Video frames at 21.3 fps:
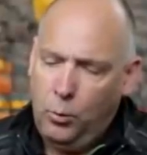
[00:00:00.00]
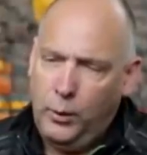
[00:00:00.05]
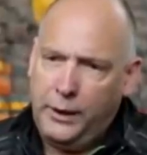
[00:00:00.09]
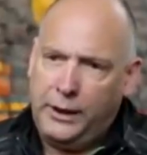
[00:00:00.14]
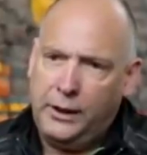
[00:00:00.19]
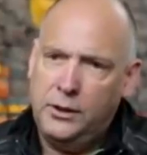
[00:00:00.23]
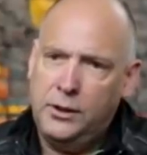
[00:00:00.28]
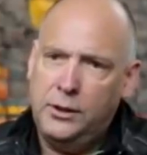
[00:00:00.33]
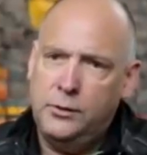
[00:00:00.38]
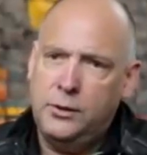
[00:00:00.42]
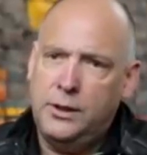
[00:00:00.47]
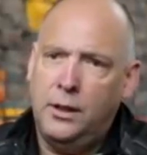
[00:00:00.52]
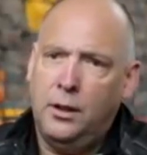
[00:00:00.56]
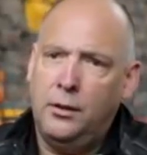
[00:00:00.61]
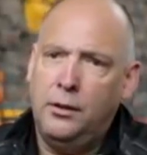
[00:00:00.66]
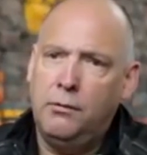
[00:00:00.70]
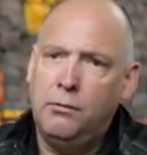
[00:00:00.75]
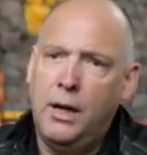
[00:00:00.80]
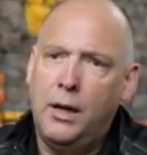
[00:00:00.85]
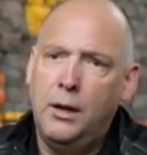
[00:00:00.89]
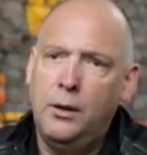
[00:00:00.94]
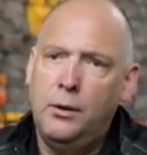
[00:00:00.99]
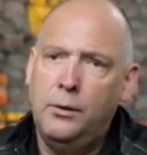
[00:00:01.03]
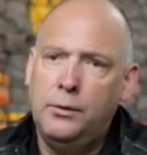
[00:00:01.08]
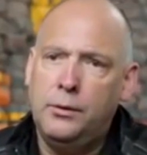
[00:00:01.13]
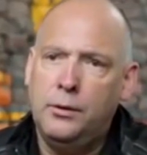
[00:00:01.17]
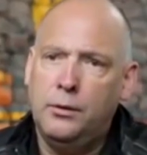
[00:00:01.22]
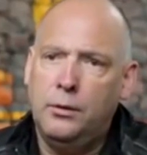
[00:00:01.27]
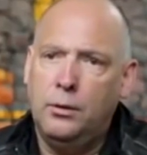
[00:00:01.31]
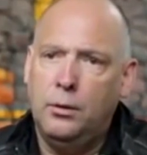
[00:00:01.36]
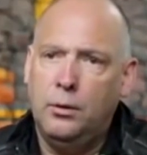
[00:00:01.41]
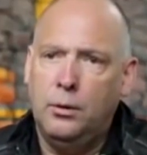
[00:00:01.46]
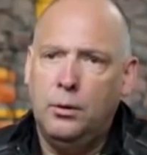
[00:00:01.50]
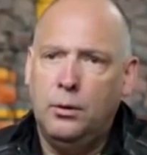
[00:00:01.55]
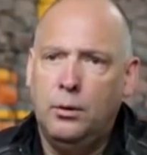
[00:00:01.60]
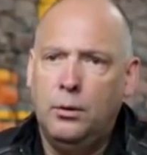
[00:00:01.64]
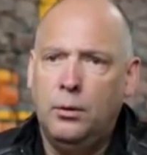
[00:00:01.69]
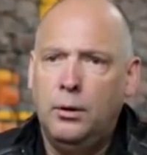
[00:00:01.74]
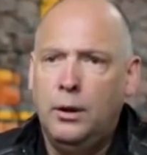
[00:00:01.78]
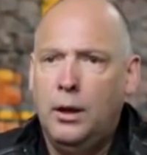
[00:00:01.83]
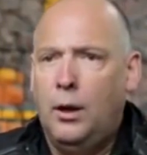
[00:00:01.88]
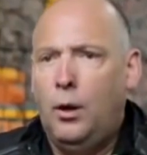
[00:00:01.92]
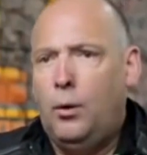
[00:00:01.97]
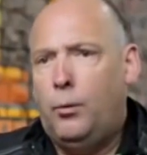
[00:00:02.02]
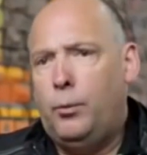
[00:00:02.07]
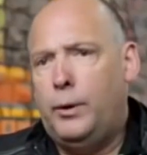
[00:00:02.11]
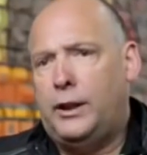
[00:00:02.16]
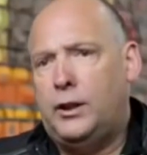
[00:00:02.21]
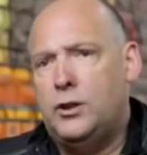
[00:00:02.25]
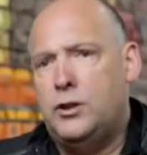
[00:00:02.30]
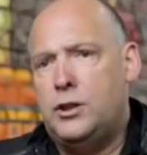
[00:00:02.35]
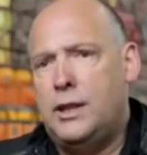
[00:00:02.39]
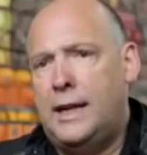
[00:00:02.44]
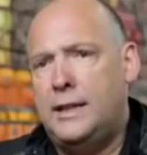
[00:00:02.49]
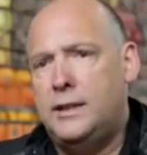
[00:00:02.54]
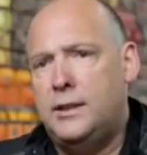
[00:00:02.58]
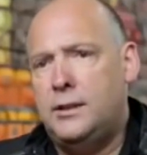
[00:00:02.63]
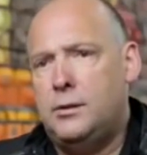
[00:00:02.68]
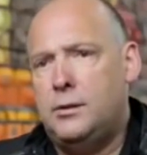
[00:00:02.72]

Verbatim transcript: we can use it on the road, or we can change